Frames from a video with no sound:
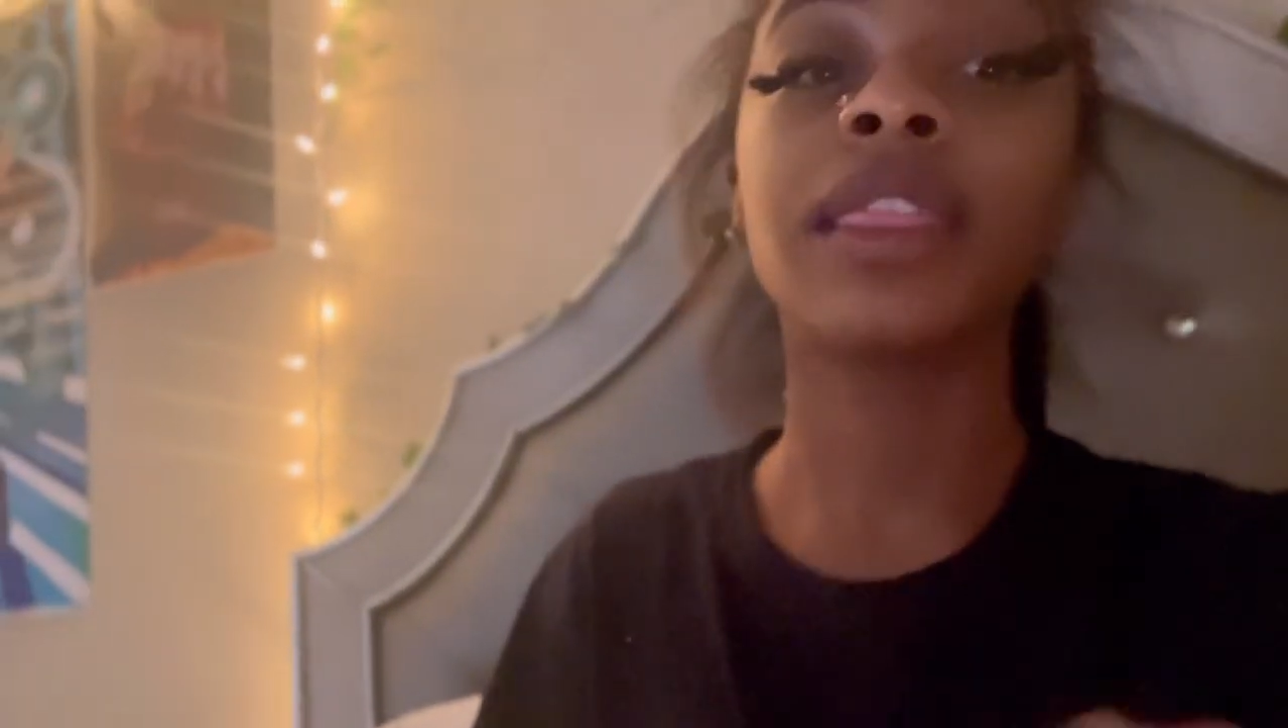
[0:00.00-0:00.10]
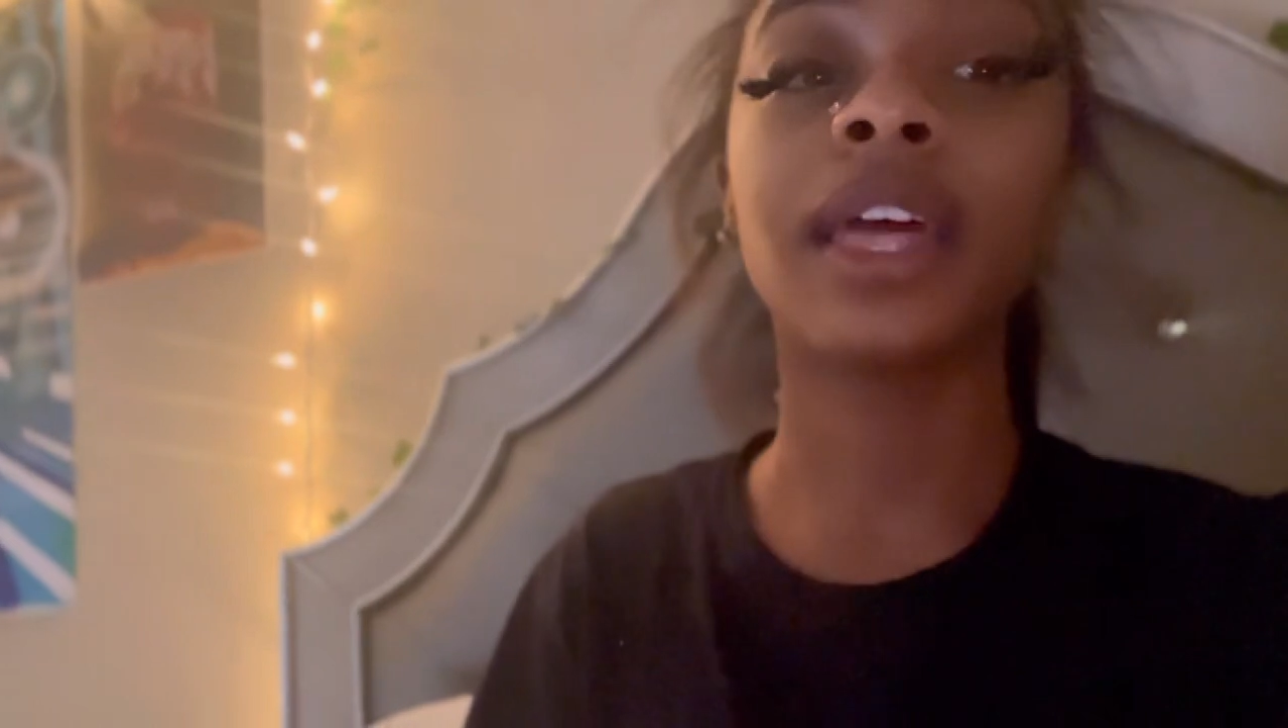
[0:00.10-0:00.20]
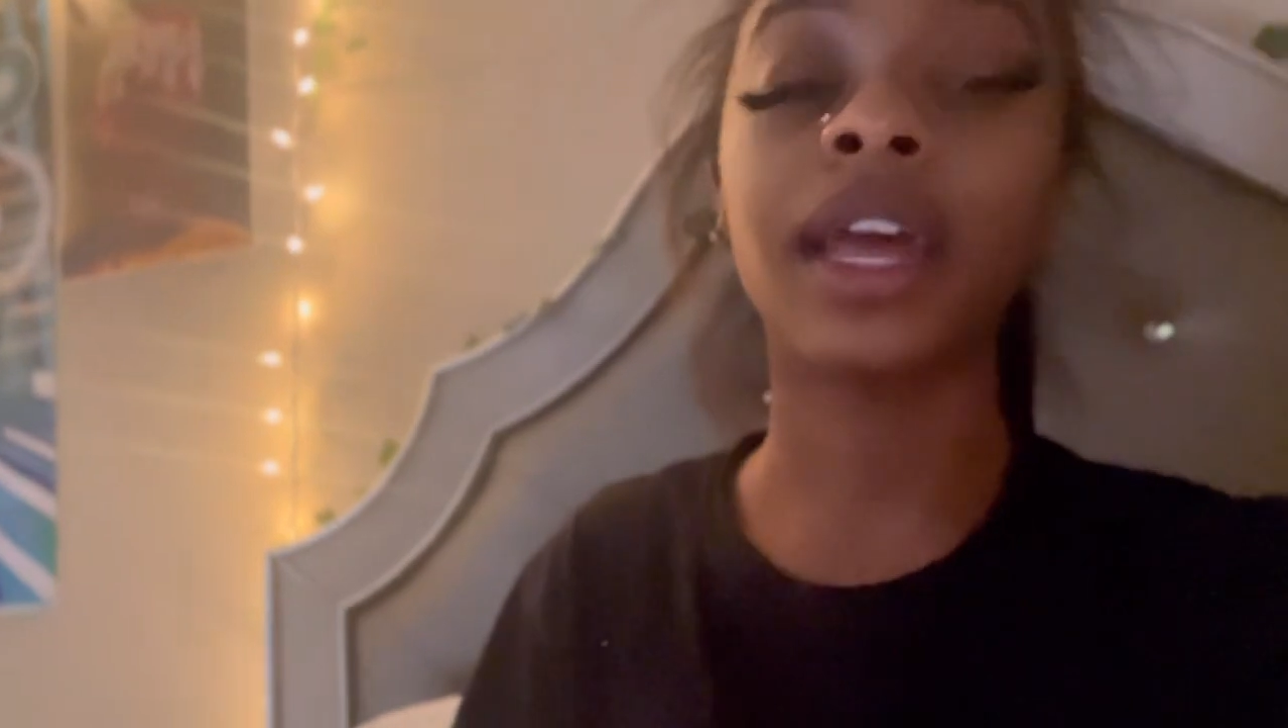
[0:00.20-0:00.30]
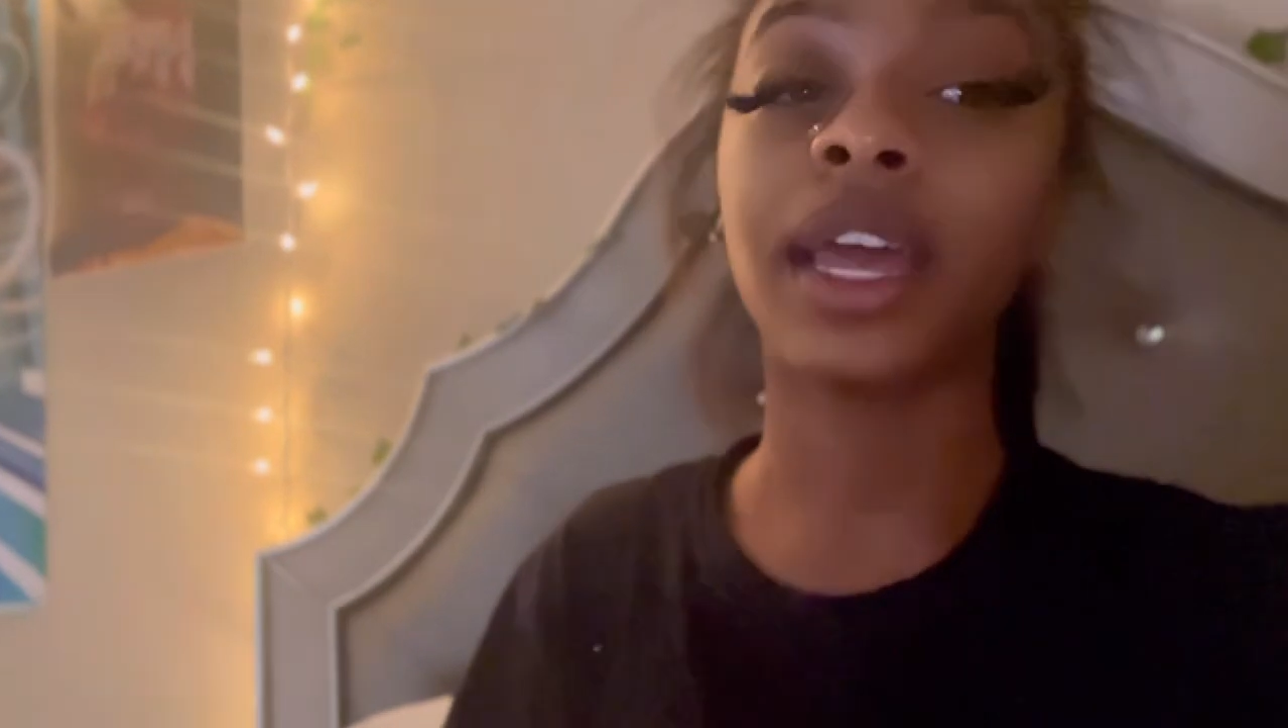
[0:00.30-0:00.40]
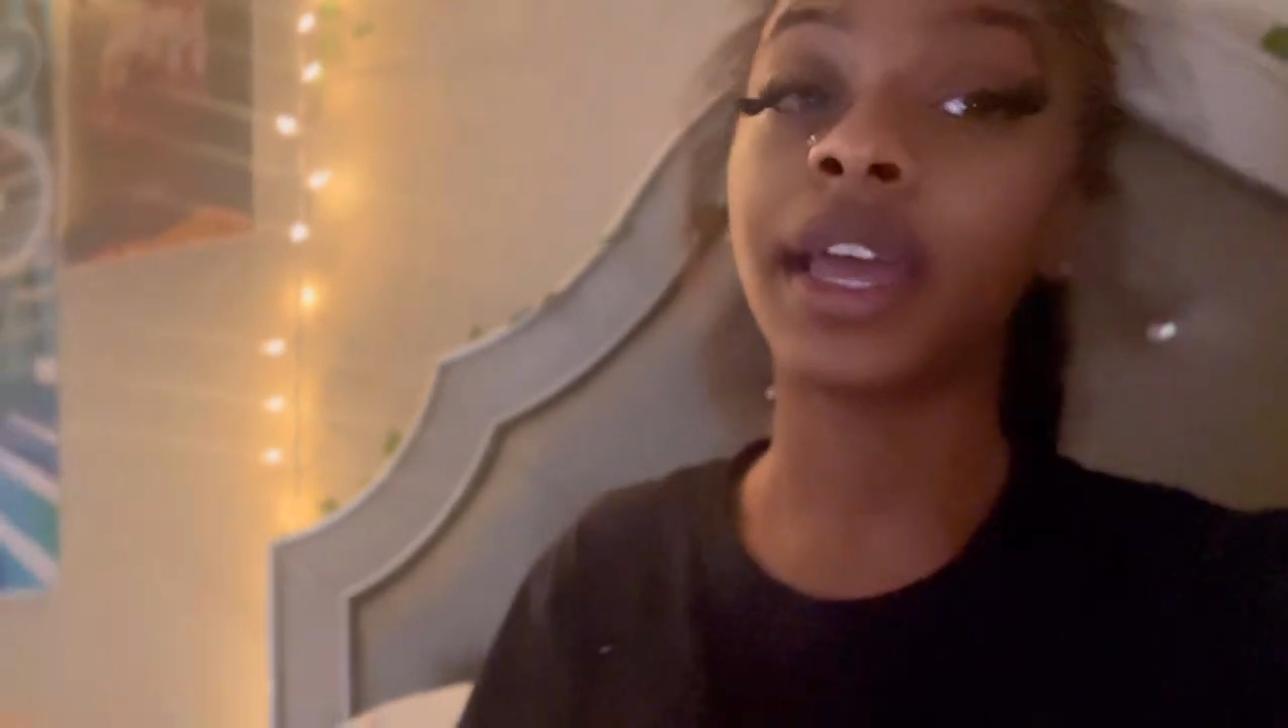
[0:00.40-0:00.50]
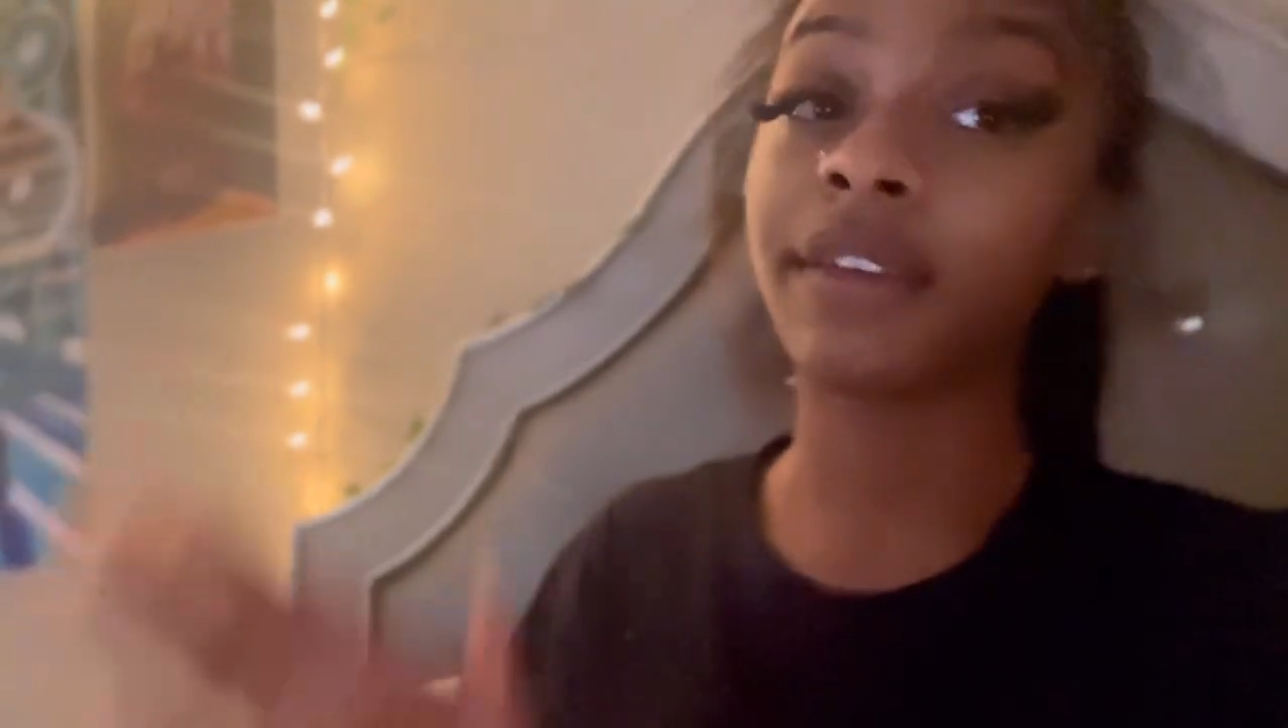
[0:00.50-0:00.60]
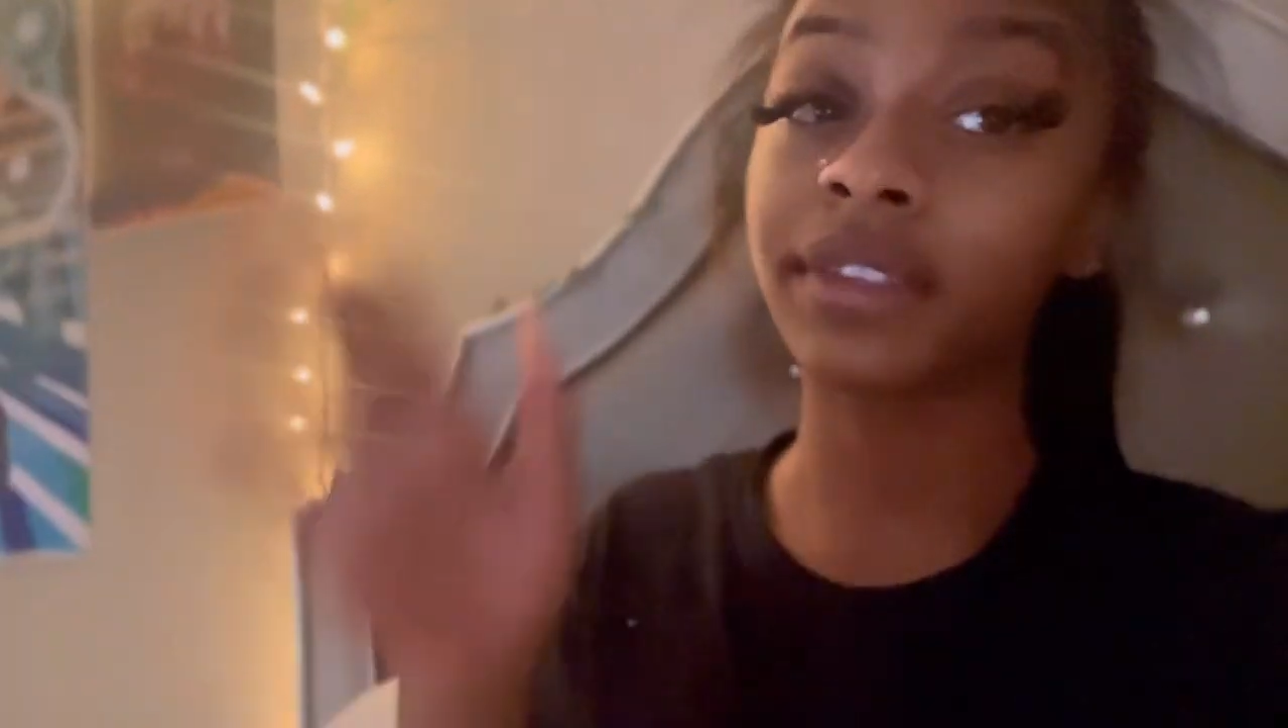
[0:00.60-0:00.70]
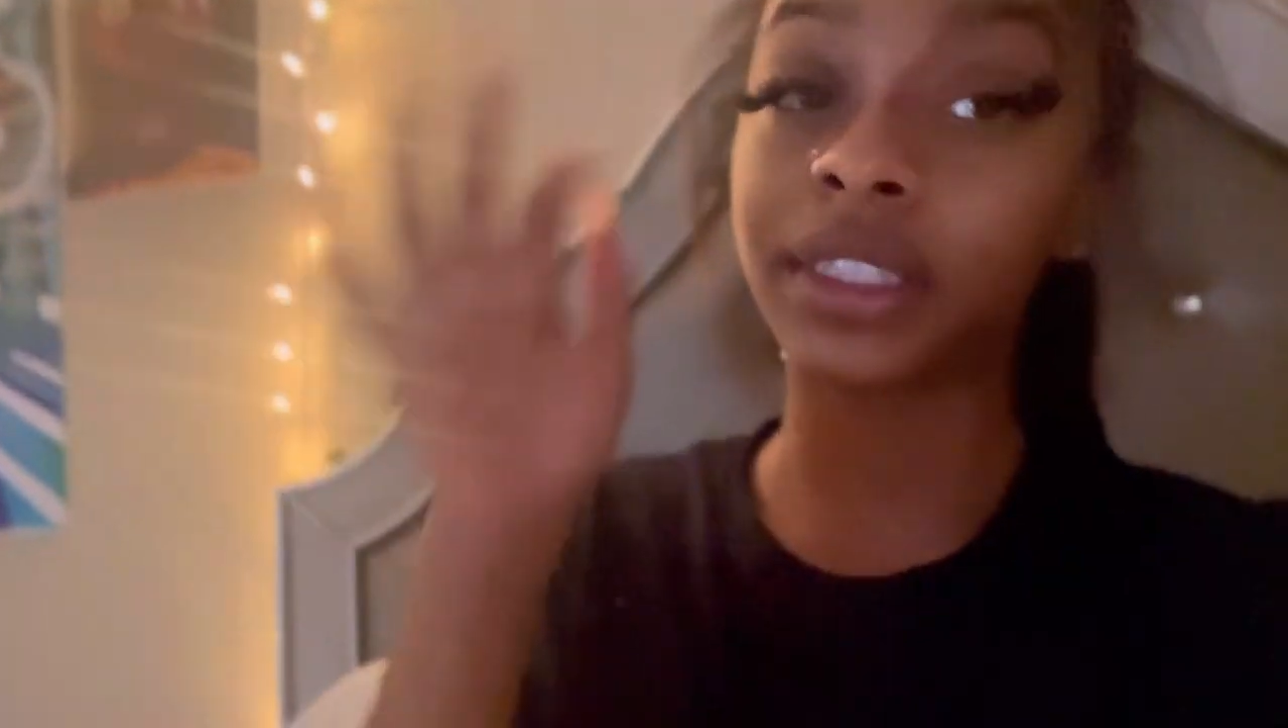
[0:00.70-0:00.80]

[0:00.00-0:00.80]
that I have